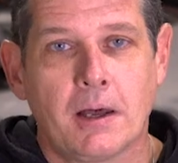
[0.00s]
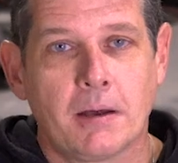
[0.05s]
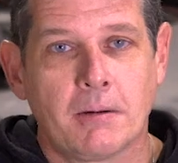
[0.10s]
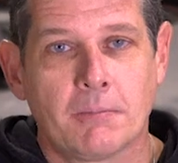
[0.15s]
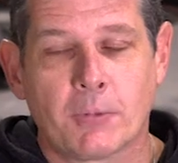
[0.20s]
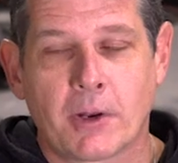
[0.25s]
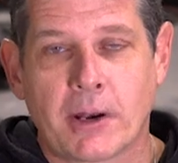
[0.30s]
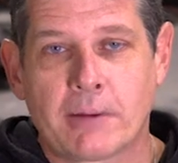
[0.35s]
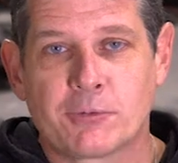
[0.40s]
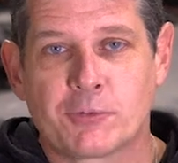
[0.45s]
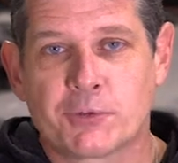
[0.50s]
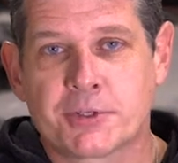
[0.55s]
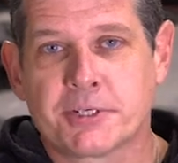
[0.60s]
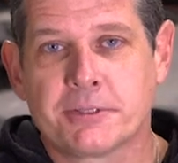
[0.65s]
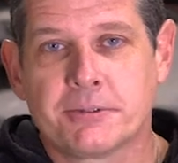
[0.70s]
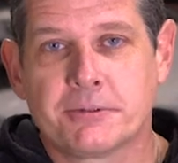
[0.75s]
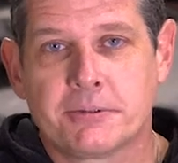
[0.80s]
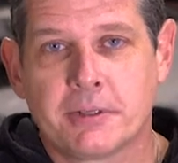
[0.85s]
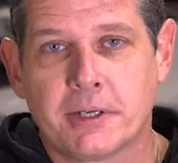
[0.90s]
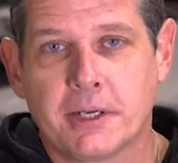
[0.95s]
My name's Richard
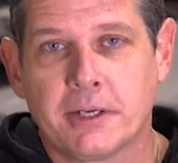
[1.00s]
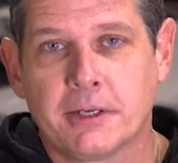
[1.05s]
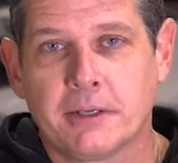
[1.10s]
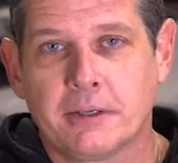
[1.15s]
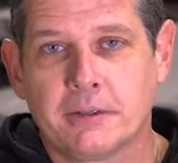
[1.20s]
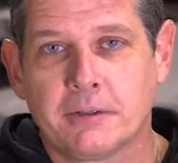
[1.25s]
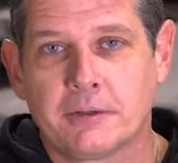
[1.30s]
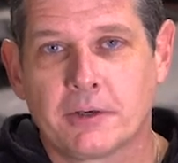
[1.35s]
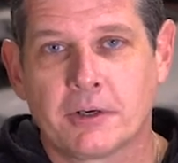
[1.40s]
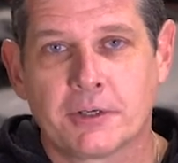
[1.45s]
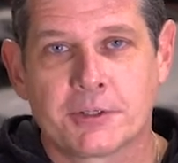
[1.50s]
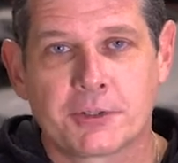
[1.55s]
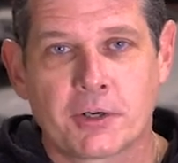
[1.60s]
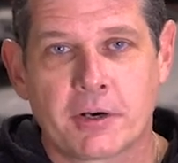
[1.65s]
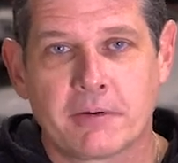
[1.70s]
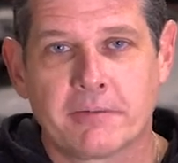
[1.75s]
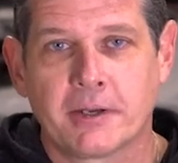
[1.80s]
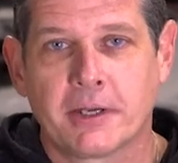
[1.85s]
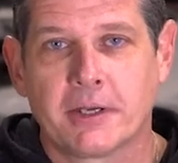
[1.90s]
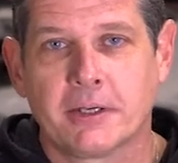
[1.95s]
and I
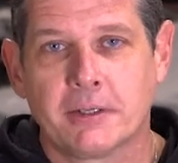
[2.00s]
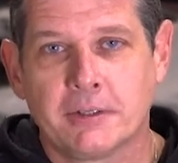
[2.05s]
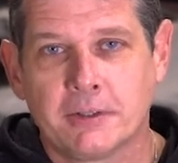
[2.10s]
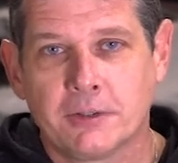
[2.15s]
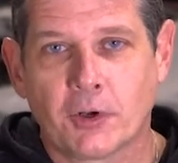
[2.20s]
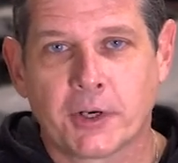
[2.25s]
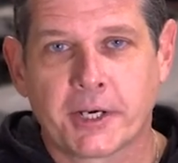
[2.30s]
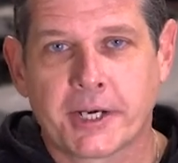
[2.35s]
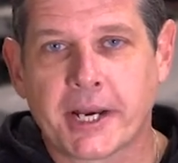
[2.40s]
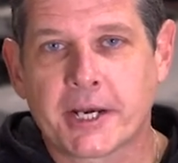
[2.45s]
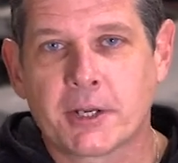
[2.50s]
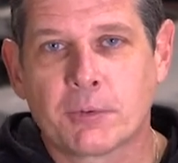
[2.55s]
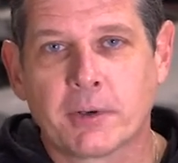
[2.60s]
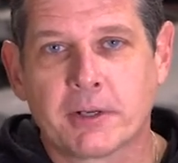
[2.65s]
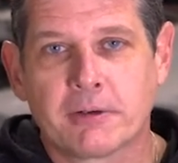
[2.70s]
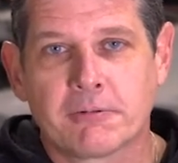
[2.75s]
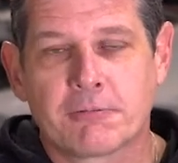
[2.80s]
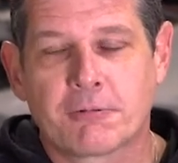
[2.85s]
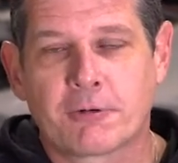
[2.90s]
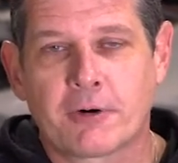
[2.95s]
drive a
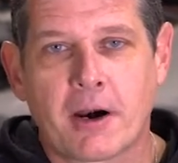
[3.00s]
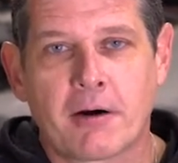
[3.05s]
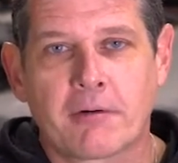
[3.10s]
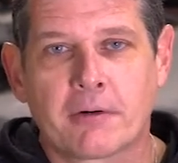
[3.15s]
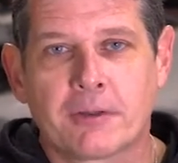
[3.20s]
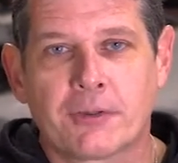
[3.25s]
1981 Ferrari